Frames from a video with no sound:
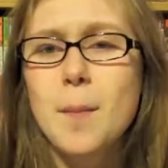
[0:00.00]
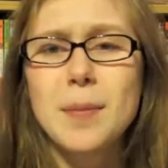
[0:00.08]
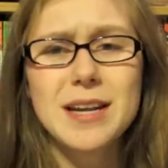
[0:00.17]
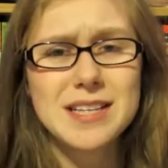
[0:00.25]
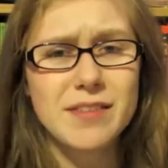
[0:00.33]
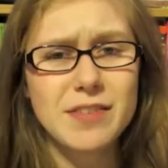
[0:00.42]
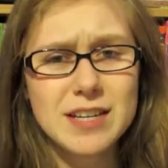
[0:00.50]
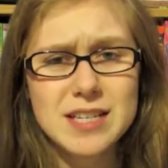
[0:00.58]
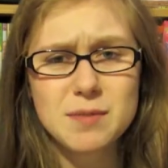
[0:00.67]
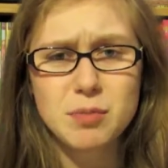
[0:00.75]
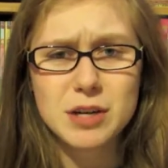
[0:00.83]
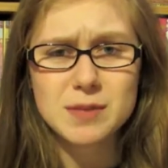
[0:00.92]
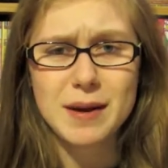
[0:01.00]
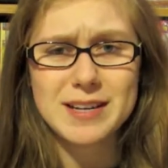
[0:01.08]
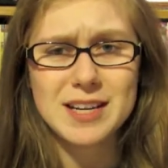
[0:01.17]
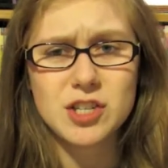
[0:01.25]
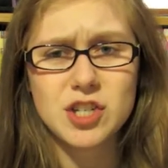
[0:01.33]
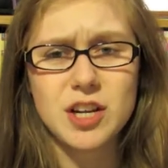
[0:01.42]
But it definitely did bring to my
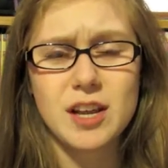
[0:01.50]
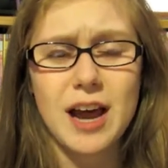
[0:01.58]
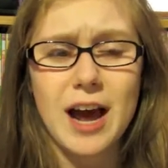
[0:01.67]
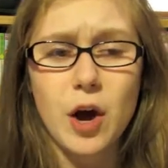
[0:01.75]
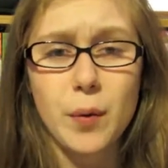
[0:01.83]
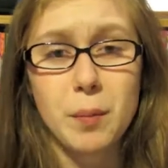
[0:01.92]
attention how